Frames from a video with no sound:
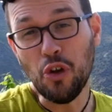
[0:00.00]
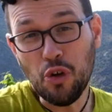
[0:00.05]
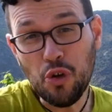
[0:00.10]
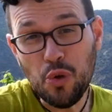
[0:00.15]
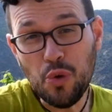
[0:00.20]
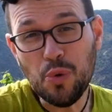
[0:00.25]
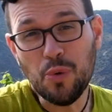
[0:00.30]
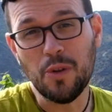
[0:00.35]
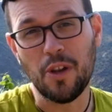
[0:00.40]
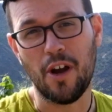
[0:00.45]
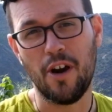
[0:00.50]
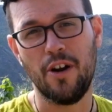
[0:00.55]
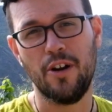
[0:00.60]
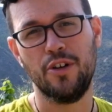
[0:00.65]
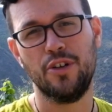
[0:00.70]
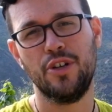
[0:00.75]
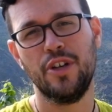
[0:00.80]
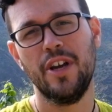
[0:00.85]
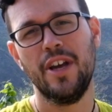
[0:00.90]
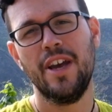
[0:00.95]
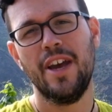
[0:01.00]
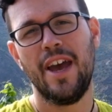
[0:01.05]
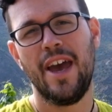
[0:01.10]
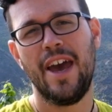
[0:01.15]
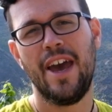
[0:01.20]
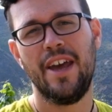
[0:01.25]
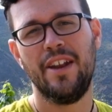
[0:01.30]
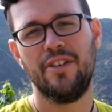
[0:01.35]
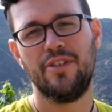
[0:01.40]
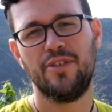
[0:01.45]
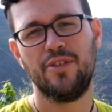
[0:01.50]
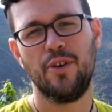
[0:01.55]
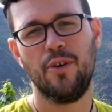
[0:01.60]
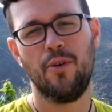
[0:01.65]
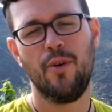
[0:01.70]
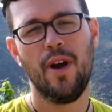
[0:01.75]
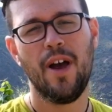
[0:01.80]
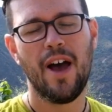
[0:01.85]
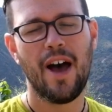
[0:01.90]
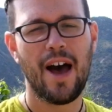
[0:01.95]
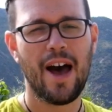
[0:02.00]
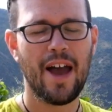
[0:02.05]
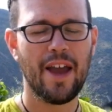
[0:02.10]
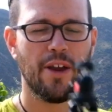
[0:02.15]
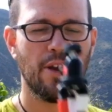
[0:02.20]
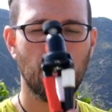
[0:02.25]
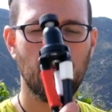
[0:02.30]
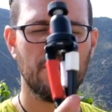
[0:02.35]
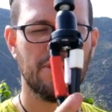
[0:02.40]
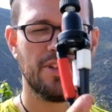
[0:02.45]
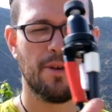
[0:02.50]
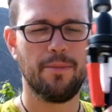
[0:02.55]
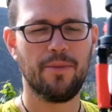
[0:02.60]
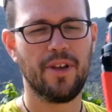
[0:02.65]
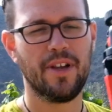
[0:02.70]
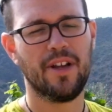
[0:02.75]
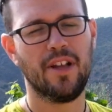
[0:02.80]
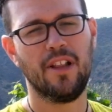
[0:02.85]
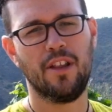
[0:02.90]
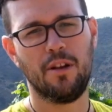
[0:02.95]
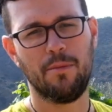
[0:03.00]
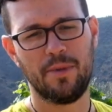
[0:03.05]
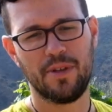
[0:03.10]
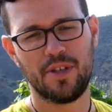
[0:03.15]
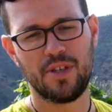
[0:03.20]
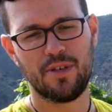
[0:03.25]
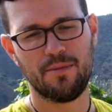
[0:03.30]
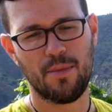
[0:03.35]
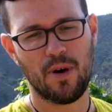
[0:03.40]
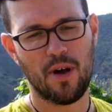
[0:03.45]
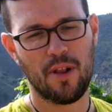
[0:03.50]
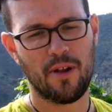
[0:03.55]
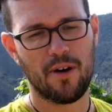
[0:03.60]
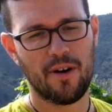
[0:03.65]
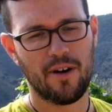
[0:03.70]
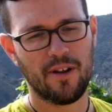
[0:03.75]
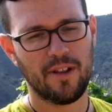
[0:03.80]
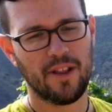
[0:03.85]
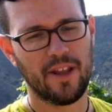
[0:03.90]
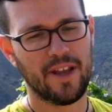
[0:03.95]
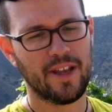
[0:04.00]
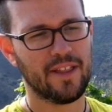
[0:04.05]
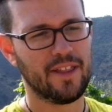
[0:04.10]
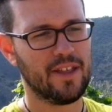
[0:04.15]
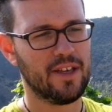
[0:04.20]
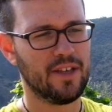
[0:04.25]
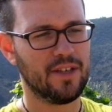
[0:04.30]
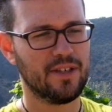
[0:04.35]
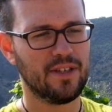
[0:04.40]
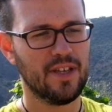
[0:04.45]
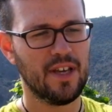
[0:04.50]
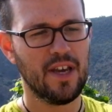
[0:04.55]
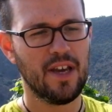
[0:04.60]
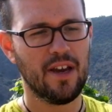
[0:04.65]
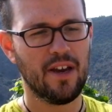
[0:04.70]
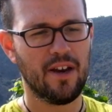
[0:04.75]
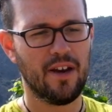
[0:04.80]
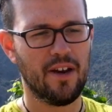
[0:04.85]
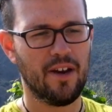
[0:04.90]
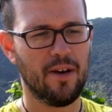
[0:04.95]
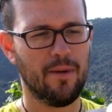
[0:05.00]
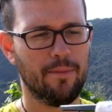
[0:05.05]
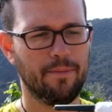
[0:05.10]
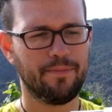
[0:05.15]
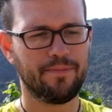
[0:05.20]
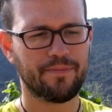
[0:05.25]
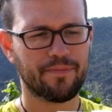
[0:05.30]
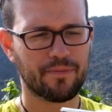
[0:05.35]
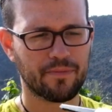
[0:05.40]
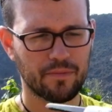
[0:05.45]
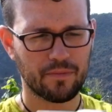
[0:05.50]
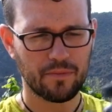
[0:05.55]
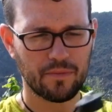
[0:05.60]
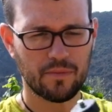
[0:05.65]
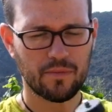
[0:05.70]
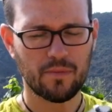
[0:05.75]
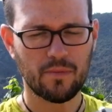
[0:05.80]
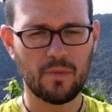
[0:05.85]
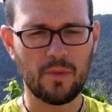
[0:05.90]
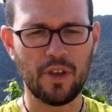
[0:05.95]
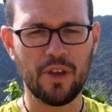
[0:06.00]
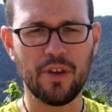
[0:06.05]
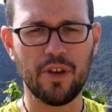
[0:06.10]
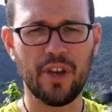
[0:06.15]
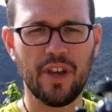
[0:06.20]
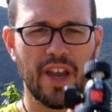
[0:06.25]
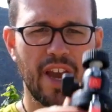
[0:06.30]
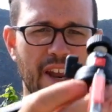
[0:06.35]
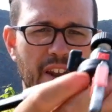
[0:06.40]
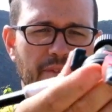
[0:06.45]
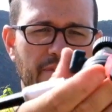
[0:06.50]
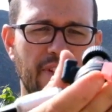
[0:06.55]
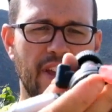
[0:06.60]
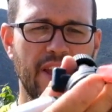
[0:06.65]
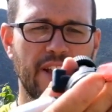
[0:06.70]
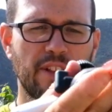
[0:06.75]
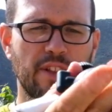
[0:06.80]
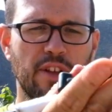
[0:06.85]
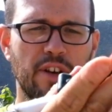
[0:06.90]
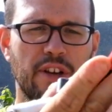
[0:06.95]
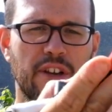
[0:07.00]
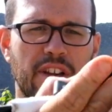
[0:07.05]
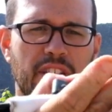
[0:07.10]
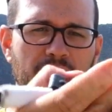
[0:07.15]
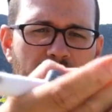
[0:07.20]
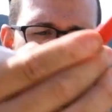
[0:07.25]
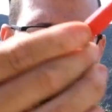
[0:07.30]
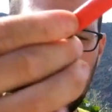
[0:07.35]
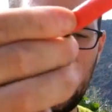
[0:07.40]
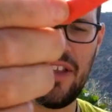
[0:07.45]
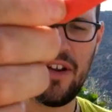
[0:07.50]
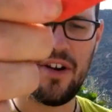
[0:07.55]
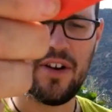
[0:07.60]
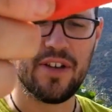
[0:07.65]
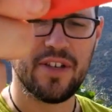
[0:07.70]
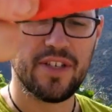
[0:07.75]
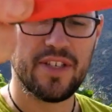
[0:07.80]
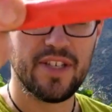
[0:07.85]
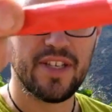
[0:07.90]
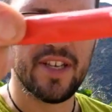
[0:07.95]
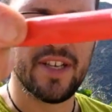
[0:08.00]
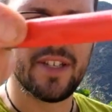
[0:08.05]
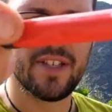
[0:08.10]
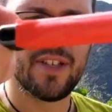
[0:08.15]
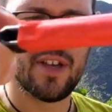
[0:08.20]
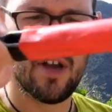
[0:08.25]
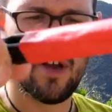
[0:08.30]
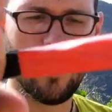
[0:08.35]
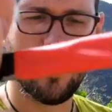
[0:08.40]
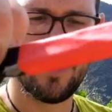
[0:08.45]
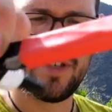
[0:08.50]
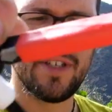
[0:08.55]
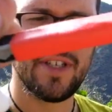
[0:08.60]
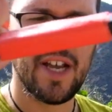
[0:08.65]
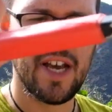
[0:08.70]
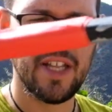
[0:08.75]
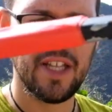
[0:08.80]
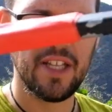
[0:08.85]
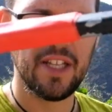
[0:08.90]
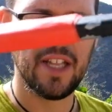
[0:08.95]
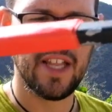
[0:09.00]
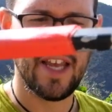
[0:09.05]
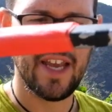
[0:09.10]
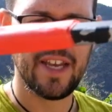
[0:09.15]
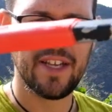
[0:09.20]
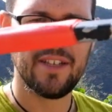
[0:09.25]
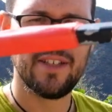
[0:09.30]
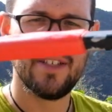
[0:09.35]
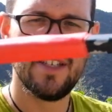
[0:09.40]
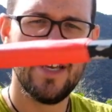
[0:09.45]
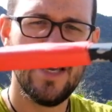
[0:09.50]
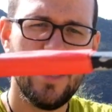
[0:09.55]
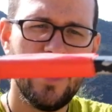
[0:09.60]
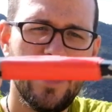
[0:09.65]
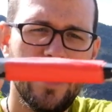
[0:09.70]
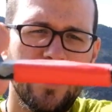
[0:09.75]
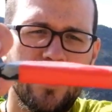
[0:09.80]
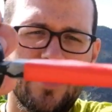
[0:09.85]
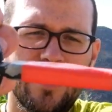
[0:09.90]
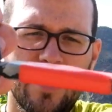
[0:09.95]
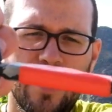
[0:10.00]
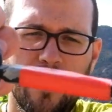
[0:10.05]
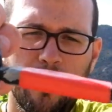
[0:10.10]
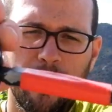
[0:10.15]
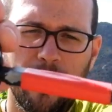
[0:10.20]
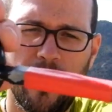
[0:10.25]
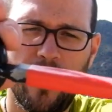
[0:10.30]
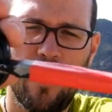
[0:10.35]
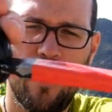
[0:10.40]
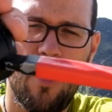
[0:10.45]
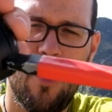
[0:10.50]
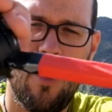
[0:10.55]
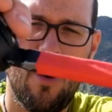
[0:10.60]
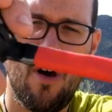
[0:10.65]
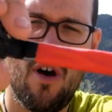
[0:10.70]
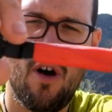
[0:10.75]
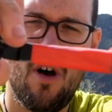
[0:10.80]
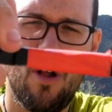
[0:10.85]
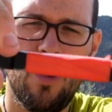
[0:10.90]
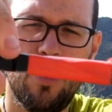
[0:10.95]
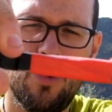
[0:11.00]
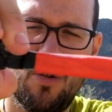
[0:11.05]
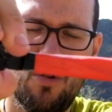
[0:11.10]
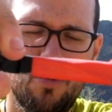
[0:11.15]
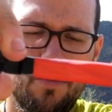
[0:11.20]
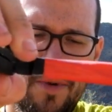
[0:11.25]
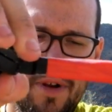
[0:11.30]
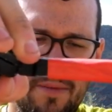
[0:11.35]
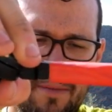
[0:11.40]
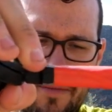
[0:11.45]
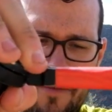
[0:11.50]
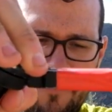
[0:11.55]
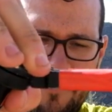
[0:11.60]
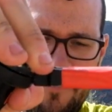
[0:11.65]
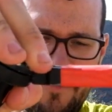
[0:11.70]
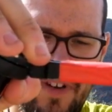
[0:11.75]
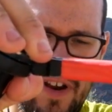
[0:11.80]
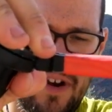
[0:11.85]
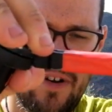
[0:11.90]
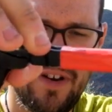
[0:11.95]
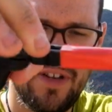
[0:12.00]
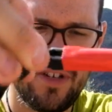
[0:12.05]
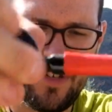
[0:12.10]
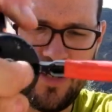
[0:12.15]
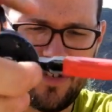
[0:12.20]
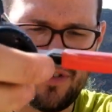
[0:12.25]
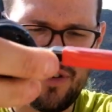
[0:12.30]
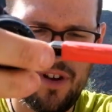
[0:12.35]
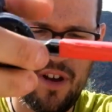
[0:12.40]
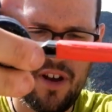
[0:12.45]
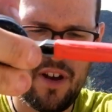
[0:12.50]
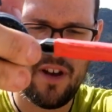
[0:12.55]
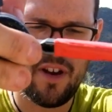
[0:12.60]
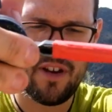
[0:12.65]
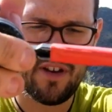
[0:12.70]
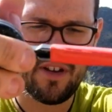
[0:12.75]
too large, and so I go with something a little bit smaller like this. You can kind of take a look. It's all solid legs. It's all aluminum, very strong